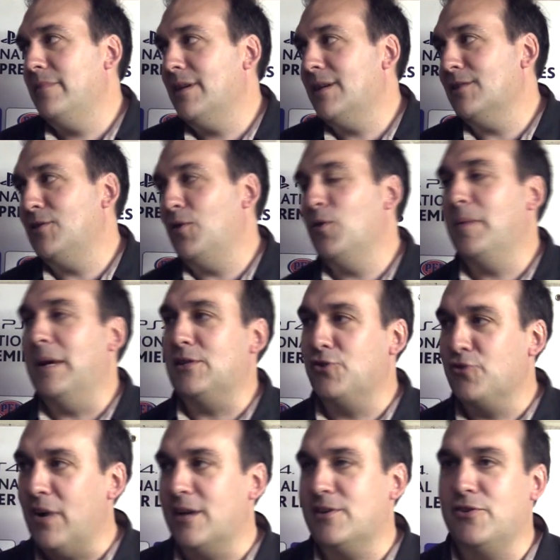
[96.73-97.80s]
you can talk about
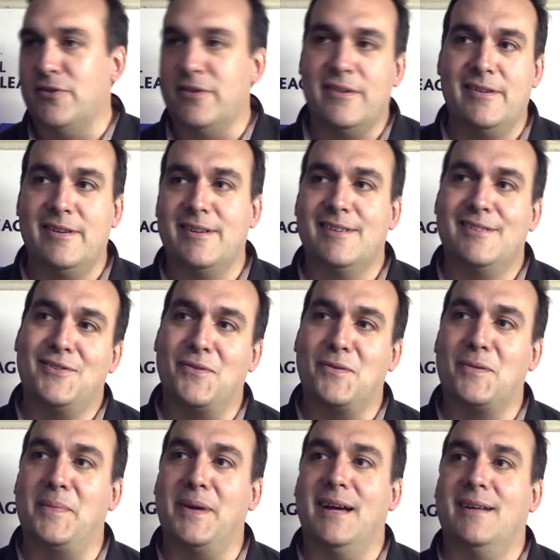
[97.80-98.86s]
structure and you can
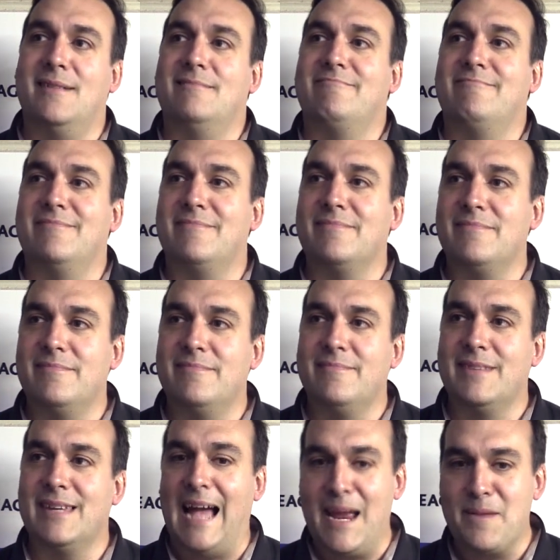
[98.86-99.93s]
talk about
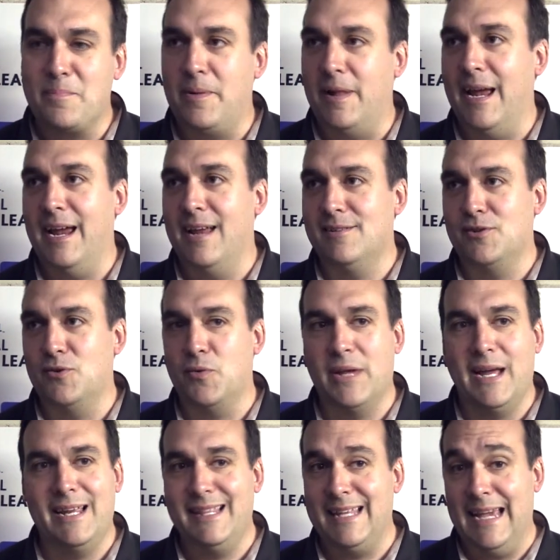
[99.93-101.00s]
game plans and all
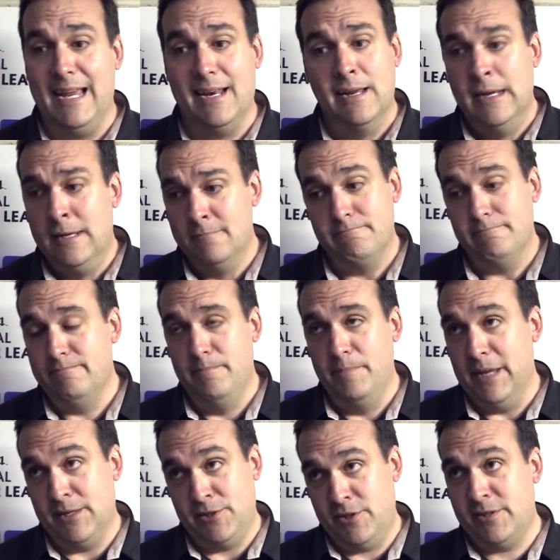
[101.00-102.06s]
that. In the end,
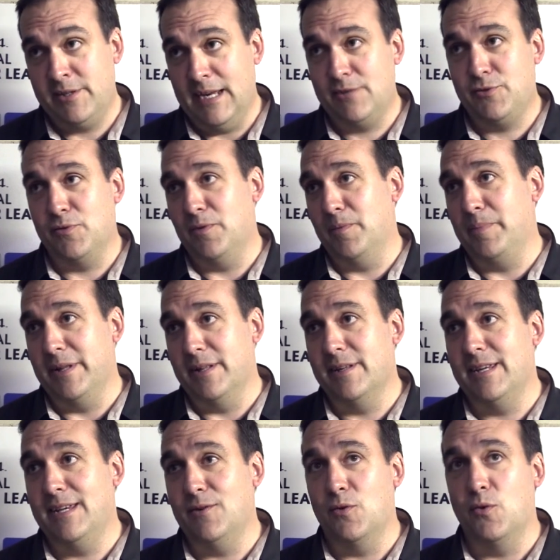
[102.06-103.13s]
it's just natural
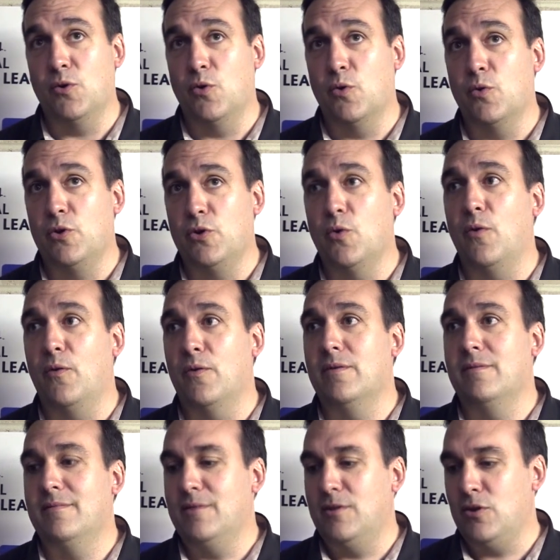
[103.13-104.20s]
ability or your
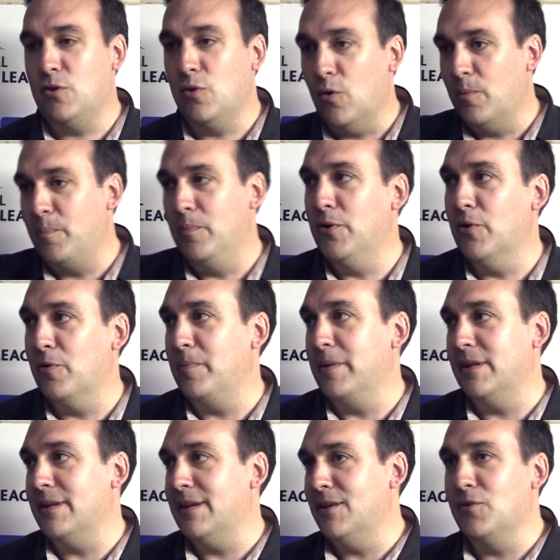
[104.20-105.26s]

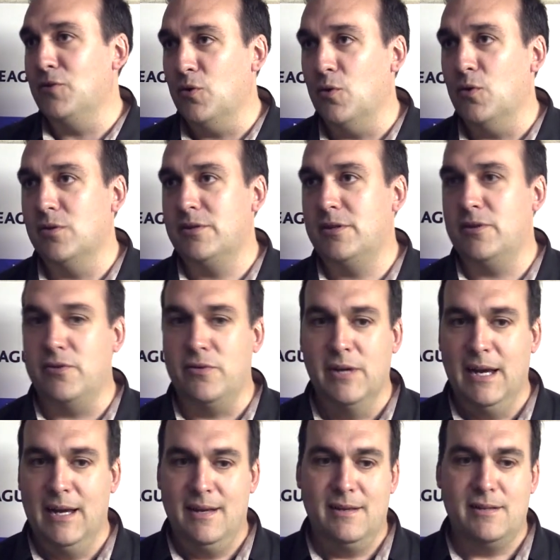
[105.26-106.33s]
ability or yours to
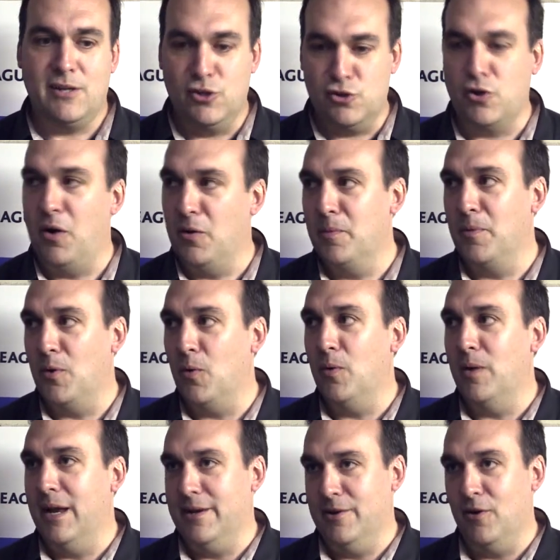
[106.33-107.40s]
control the
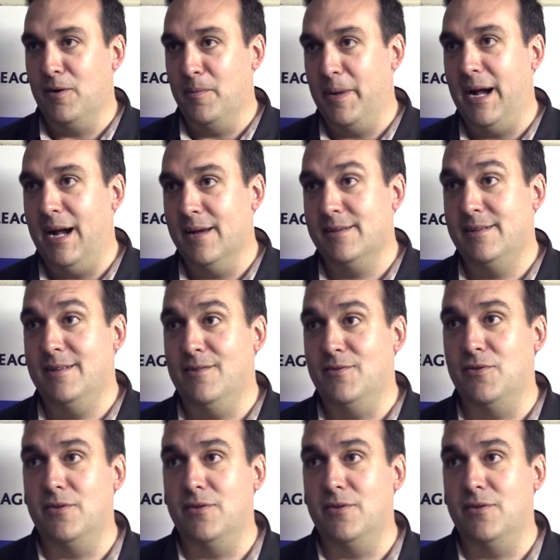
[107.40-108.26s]
ball and knock a pass.